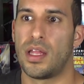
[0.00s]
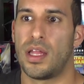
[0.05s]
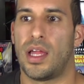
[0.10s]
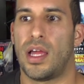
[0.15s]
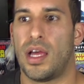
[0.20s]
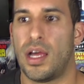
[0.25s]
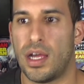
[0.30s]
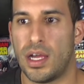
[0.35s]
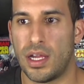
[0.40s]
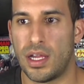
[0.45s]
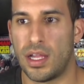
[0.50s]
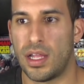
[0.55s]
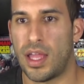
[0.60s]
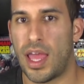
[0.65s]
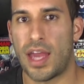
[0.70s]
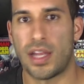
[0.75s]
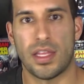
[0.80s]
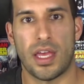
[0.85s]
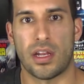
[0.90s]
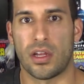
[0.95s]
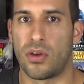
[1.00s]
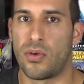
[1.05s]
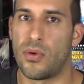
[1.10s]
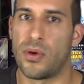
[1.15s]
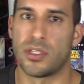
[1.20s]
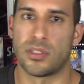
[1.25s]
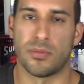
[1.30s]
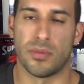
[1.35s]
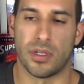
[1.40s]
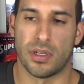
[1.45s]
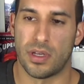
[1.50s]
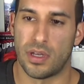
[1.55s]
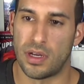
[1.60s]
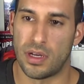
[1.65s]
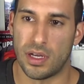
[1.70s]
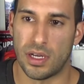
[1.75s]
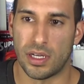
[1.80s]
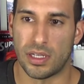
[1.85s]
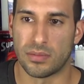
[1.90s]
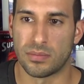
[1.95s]
Had a lot of charisma.
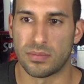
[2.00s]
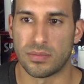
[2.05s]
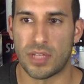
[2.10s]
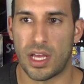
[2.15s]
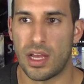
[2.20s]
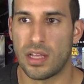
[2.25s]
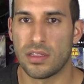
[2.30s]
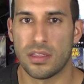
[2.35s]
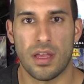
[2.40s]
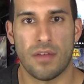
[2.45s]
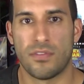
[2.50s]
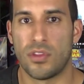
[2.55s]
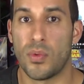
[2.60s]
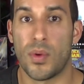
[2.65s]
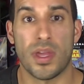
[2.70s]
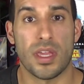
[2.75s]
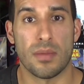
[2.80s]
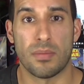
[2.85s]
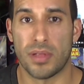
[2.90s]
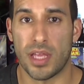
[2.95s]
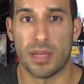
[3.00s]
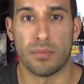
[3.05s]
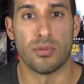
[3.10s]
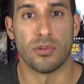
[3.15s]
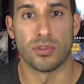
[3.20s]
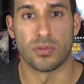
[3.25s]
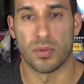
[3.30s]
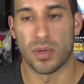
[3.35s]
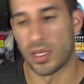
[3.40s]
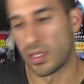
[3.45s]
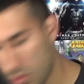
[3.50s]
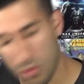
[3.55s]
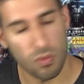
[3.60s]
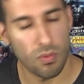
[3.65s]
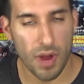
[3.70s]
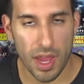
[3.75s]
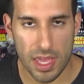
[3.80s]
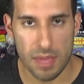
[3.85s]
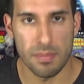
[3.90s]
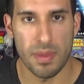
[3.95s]
I loved the way he played Bruce Wayne.
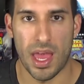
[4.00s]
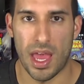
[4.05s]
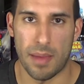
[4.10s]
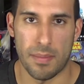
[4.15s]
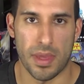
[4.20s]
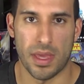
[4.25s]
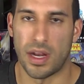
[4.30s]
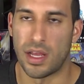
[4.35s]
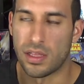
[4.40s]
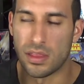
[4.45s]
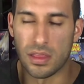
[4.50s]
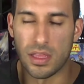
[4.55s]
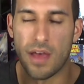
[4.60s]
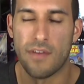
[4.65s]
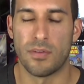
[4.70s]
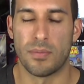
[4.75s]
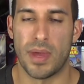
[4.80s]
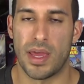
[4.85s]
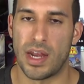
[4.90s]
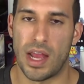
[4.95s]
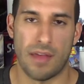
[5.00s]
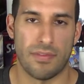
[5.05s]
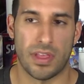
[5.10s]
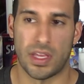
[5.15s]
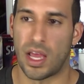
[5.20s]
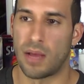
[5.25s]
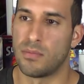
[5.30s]
Great Batman. I loved Ben Affleck.